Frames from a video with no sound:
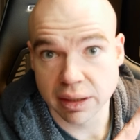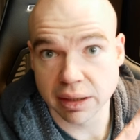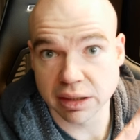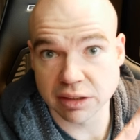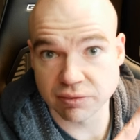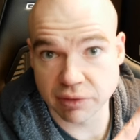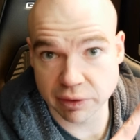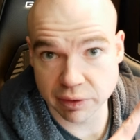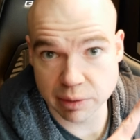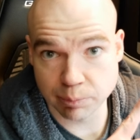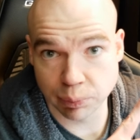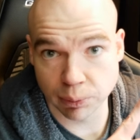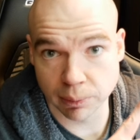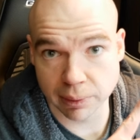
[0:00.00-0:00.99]
It is very
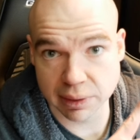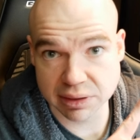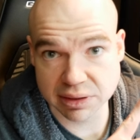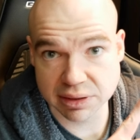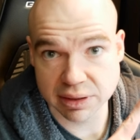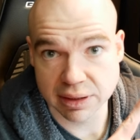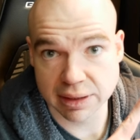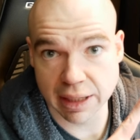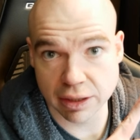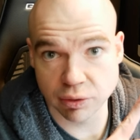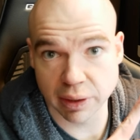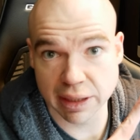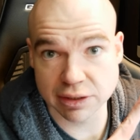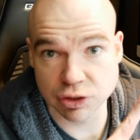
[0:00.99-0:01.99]
important that you
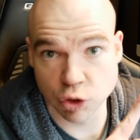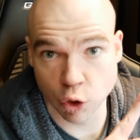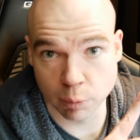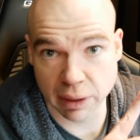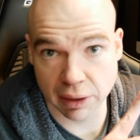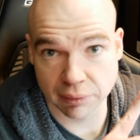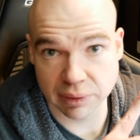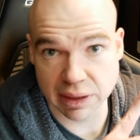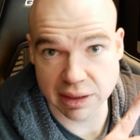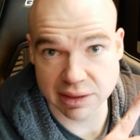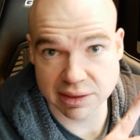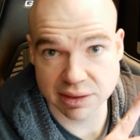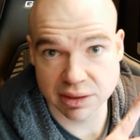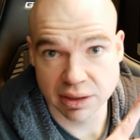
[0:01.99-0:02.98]
guys know about
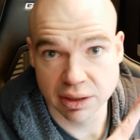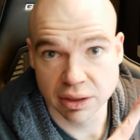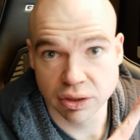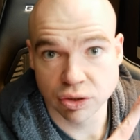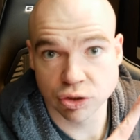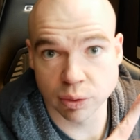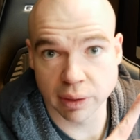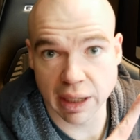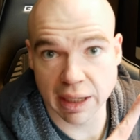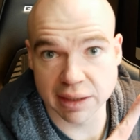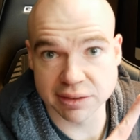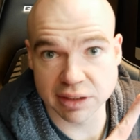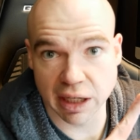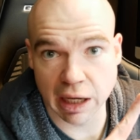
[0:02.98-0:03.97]
these. So
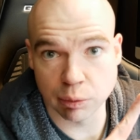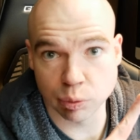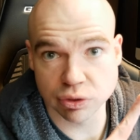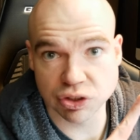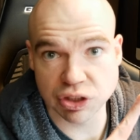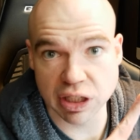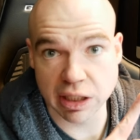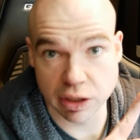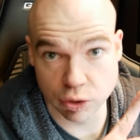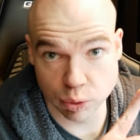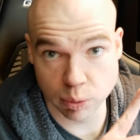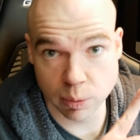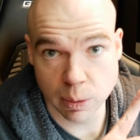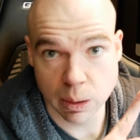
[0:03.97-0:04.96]
guys, I will see
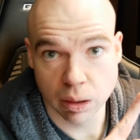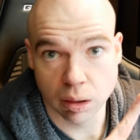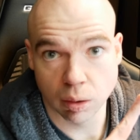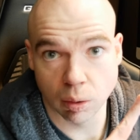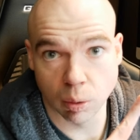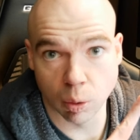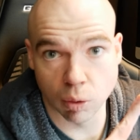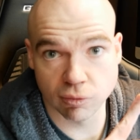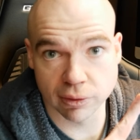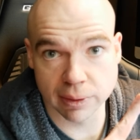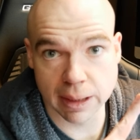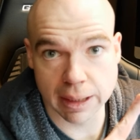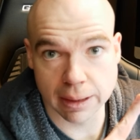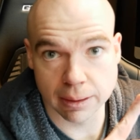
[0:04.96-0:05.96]
you over
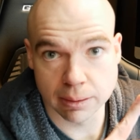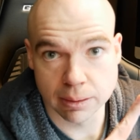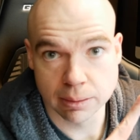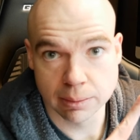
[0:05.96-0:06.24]
there.